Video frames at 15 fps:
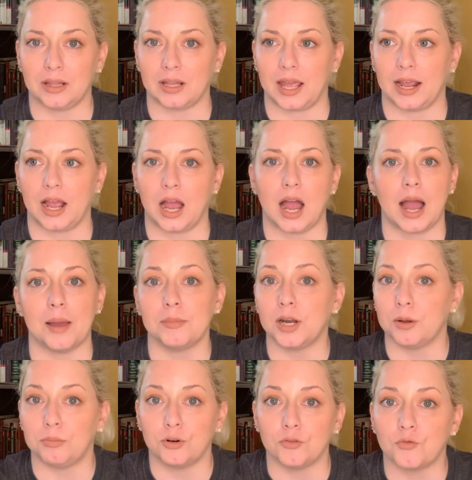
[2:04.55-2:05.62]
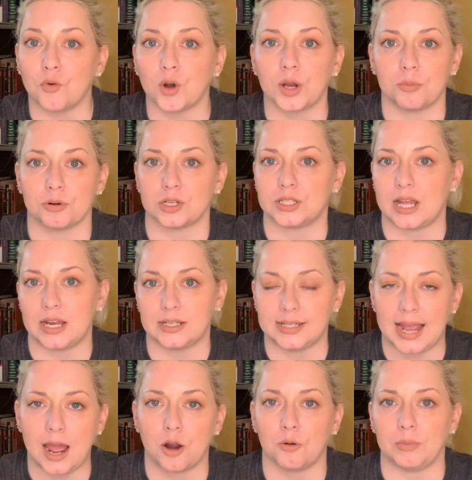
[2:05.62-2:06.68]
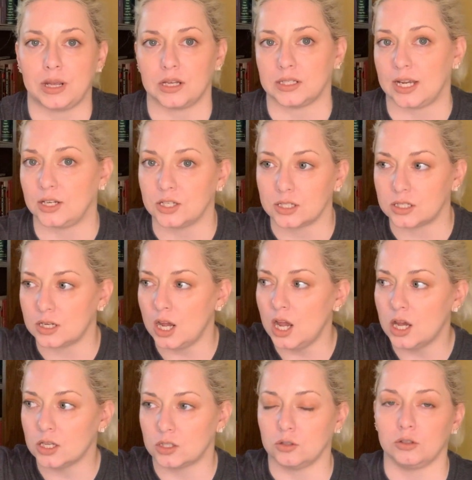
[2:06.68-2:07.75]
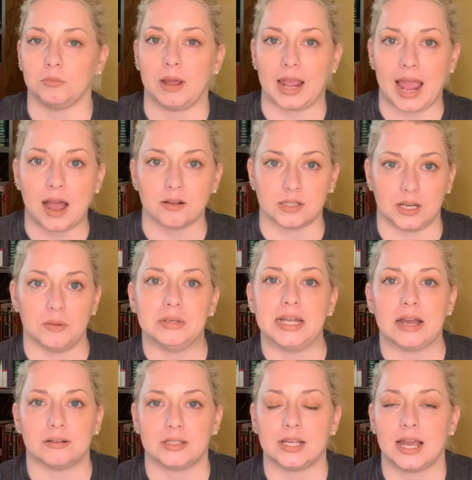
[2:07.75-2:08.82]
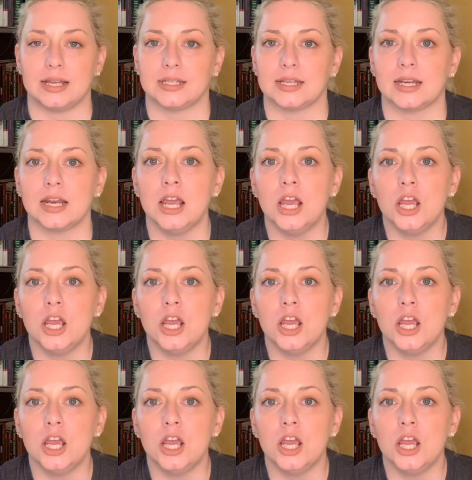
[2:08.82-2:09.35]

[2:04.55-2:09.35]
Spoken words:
like I'm going to put 40% down because I just sold my house and I'm downsizing.